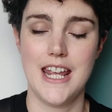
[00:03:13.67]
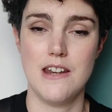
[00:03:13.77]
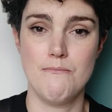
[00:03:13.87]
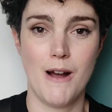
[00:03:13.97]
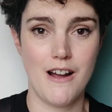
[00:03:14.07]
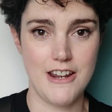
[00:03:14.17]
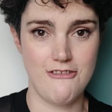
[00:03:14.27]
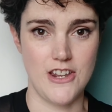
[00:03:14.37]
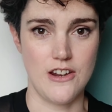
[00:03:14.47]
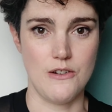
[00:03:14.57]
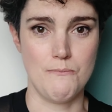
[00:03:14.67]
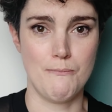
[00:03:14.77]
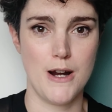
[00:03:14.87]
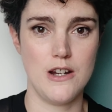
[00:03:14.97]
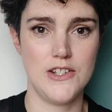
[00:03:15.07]
in my view,
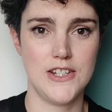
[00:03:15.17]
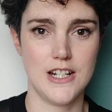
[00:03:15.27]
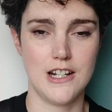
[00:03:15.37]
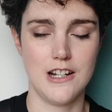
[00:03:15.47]
most